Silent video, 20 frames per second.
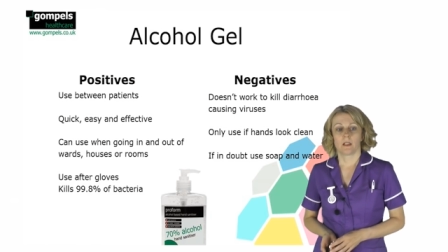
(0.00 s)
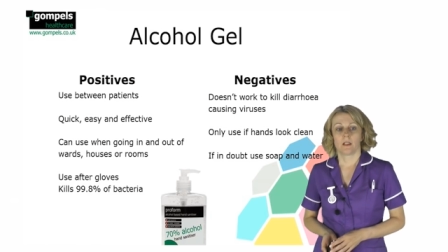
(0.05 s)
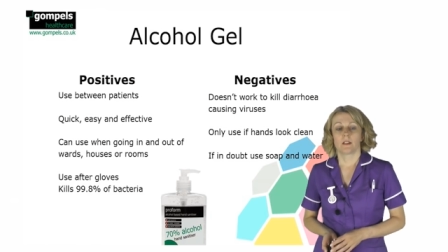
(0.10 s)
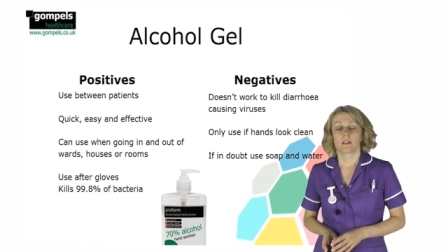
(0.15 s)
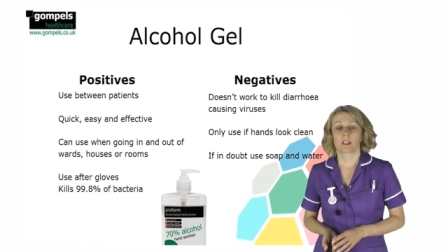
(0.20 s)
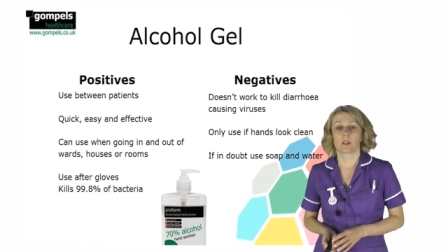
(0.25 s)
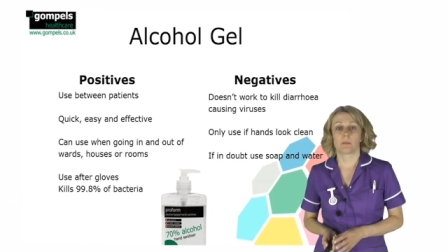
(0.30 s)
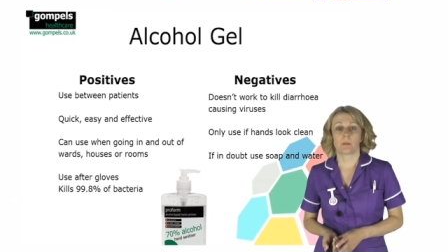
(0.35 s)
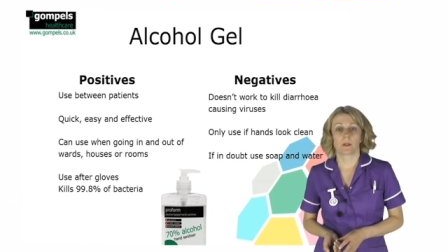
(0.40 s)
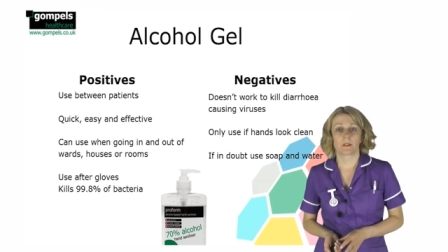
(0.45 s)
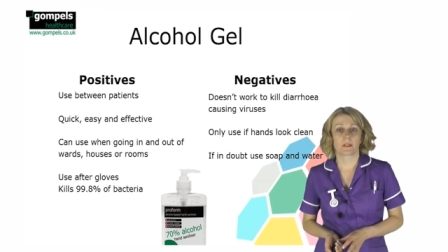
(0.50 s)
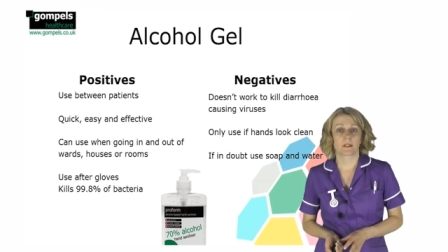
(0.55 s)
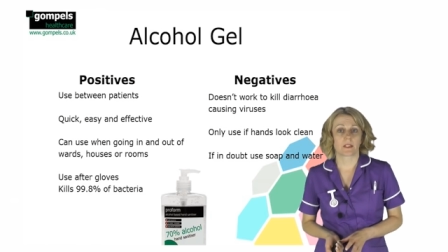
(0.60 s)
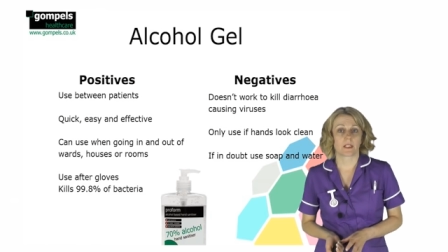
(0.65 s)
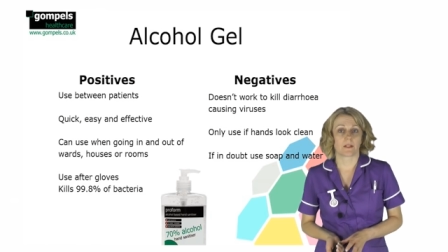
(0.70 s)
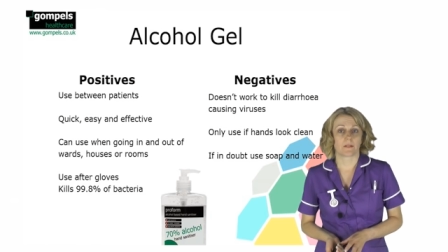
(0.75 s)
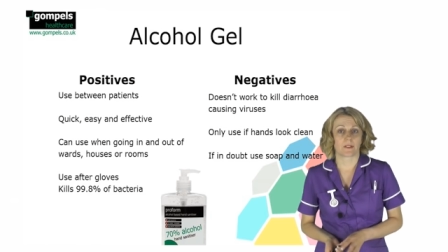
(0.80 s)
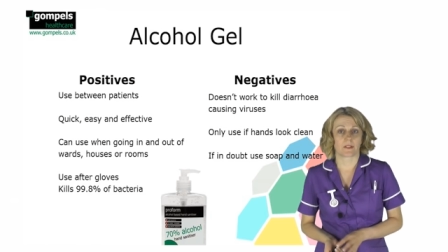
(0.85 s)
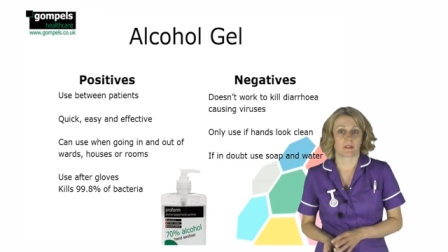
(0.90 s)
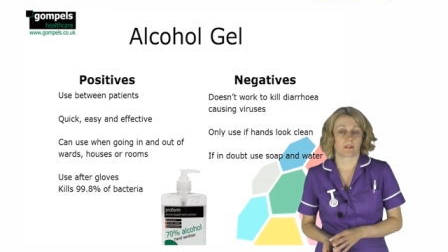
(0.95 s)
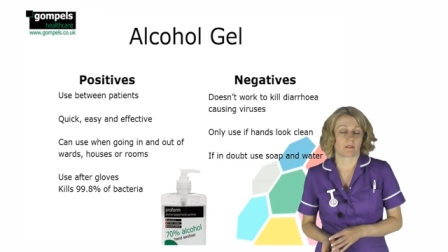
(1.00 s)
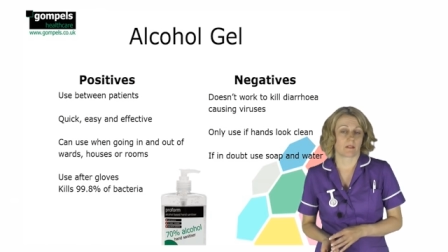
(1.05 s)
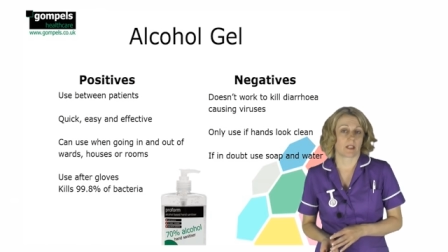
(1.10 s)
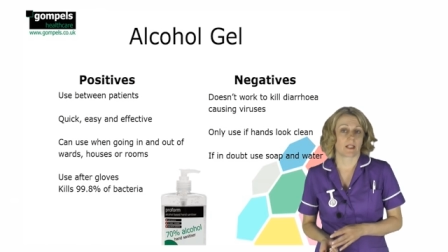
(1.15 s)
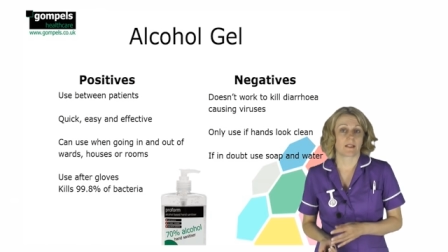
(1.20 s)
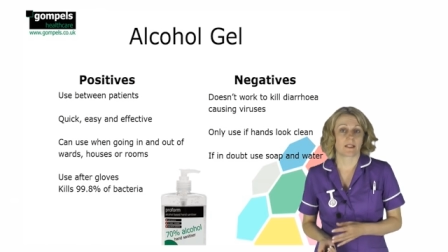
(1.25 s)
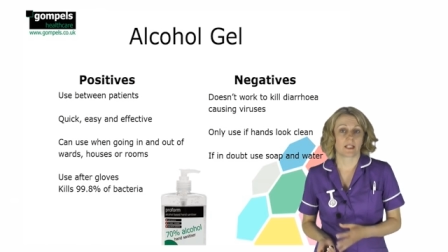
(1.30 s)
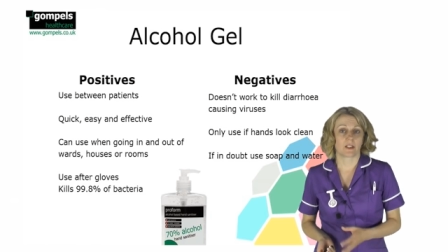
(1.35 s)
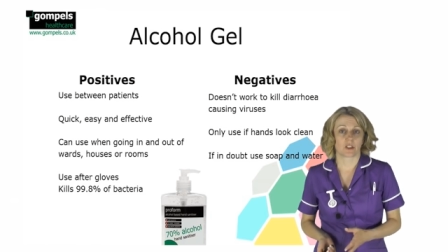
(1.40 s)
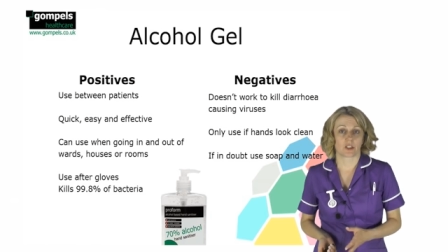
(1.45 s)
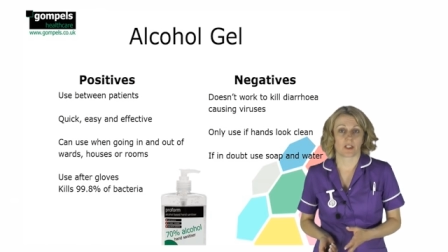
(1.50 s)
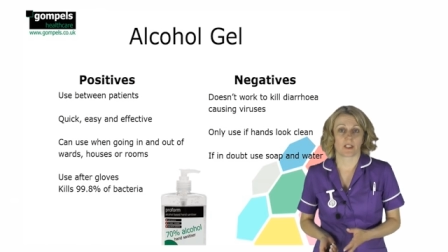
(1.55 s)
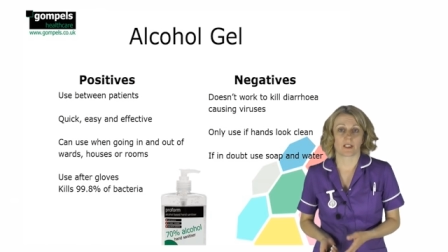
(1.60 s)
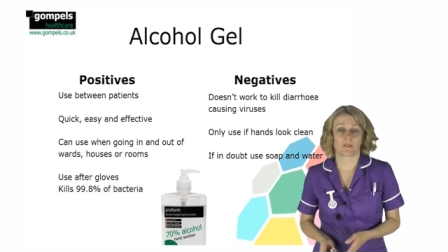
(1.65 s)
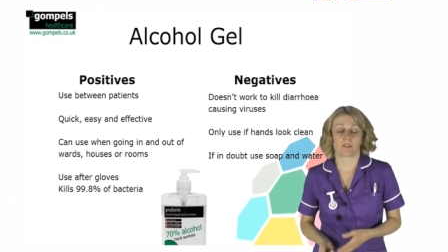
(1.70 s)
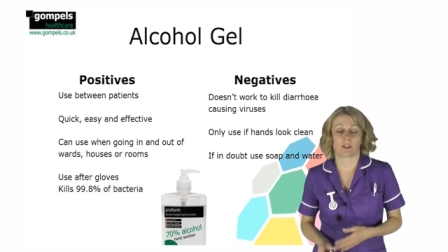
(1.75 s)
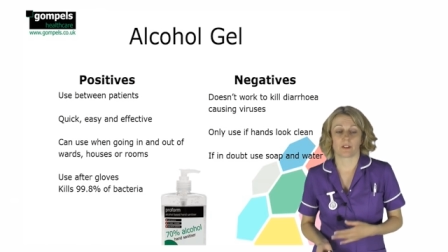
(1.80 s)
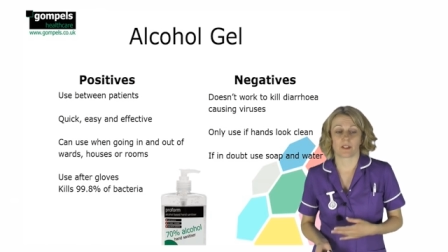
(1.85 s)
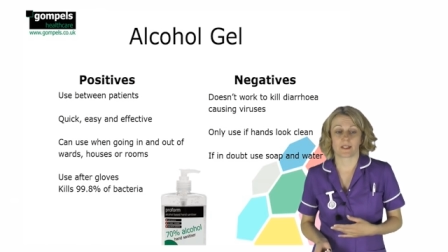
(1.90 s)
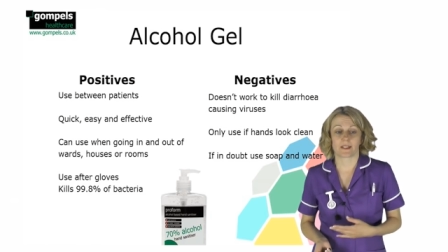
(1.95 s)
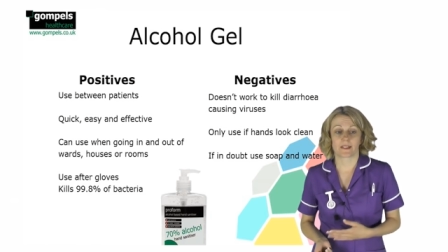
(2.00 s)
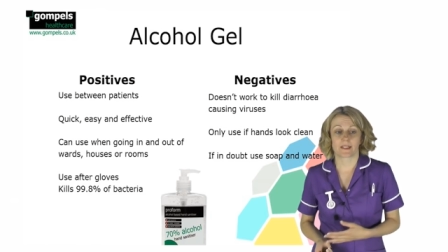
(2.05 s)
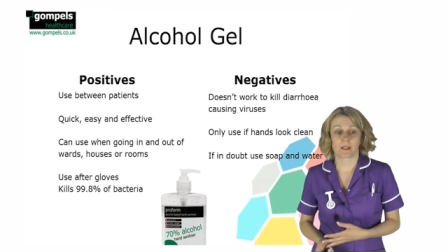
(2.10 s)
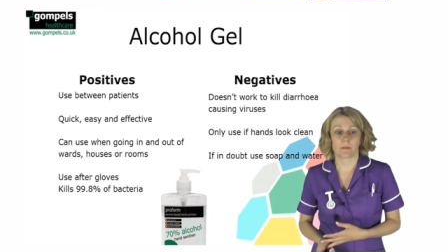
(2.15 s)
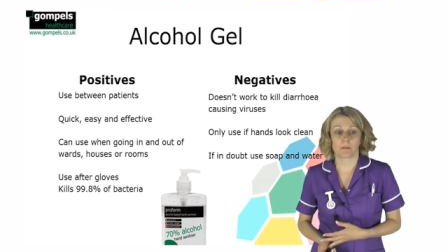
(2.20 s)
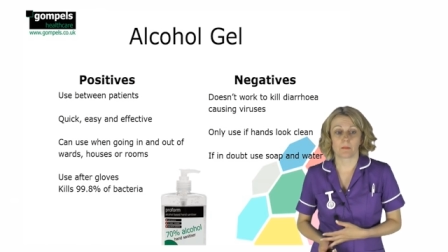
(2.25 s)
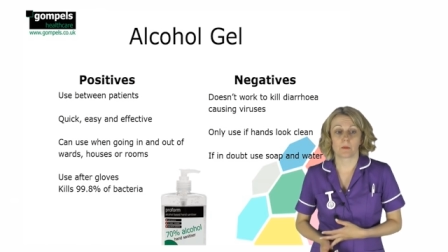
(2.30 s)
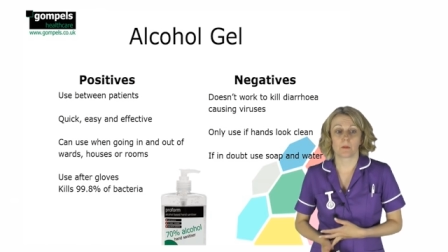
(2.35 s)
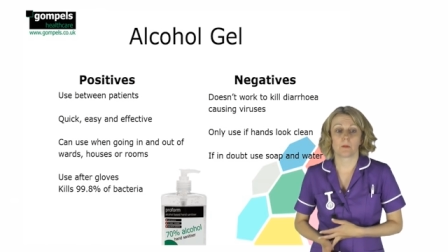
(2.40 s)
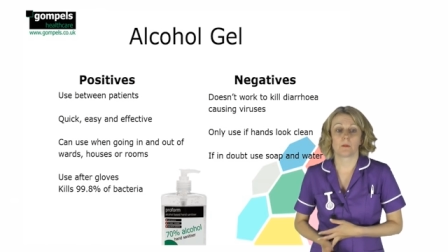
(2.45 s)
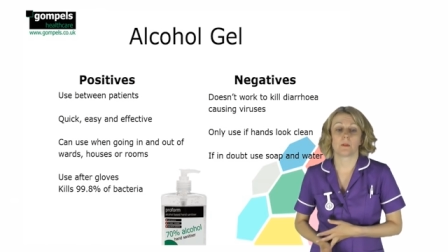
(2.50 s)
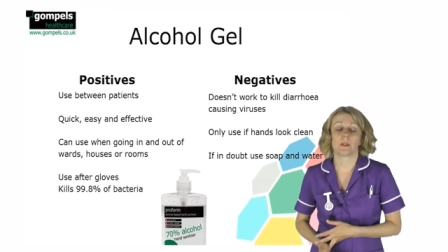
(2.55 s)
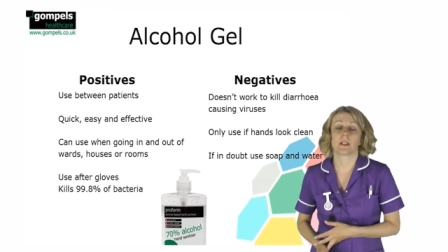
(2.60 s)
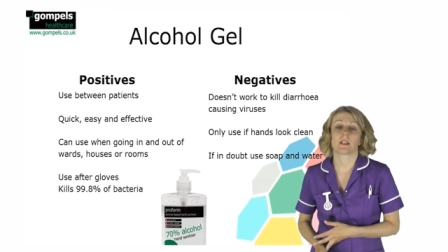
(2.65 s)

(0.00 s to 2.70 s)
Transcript: So positives, essentially it's very simple,